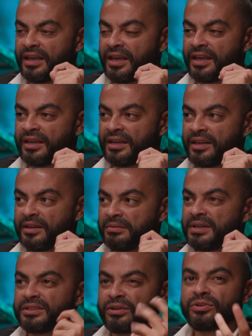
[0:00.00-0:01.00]

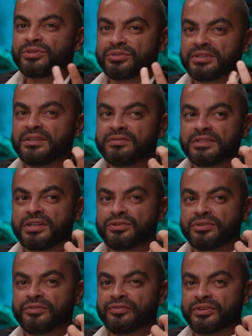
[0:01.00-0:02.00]
But also even in
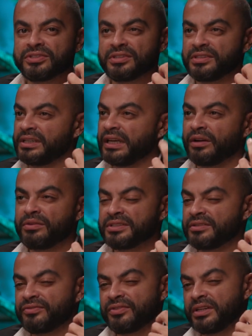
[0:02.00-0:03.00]
university, I
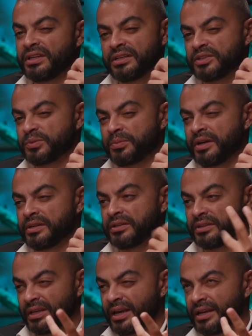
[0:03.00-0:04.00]
wasn't feeling
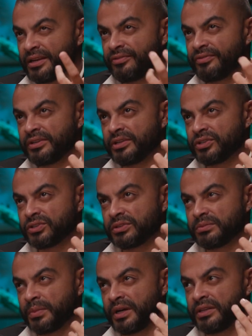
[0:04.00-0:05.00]
inspired. I
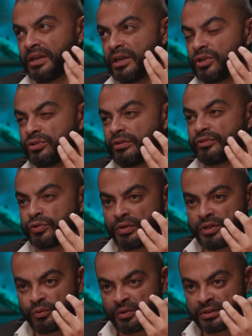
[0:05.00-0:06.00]
finished by the age of
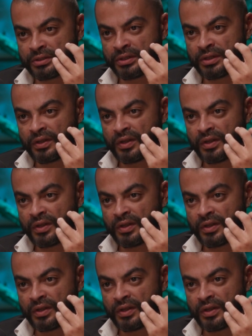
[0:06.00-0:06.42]
21.